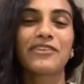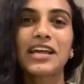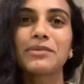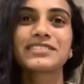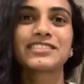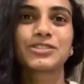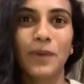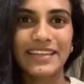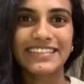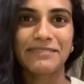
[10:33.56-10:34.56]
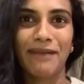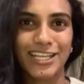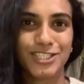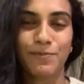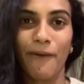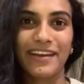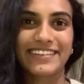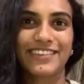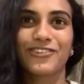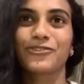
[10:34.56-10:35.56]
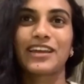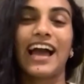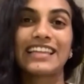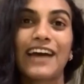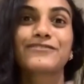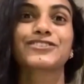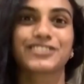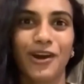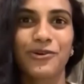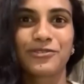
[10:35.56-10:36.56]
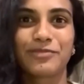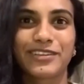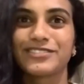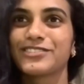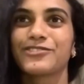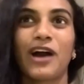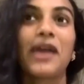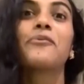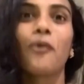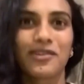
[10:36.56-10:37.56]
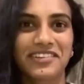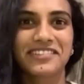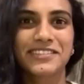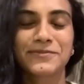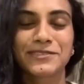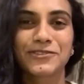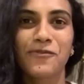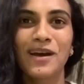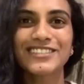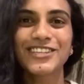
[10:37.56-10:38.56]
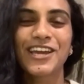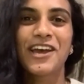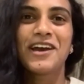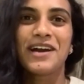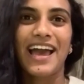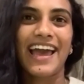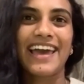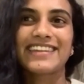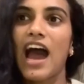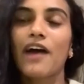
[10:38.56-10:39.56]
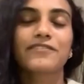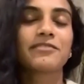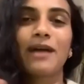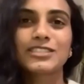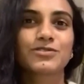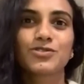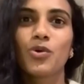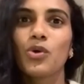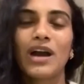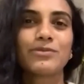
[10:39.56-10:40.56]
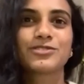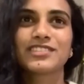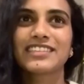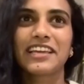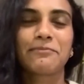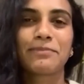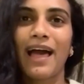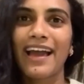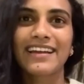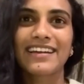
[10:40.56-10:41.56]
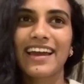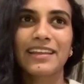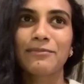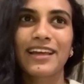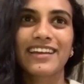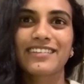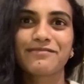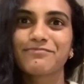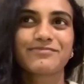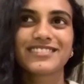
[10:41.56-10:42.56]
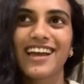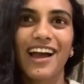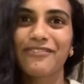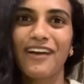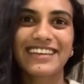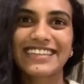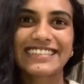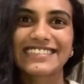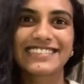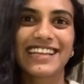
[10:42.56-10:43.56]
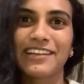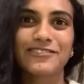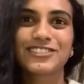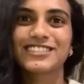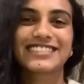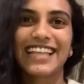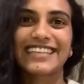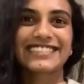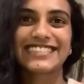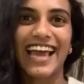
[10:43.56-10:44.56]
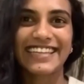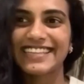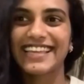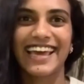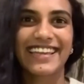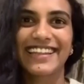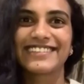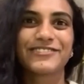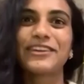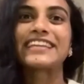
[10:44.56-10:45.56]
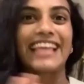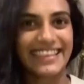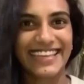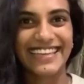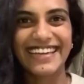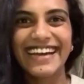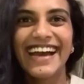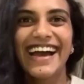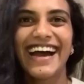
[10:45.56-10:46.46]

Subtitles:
When I was in 20 match point, I thought, okay, I'll have to shout because, I wanted this win so much. Yeah. And after the match was over, I was just blank. And I'm like, yeah, I finally did it. And I was just standing there and doing nothing.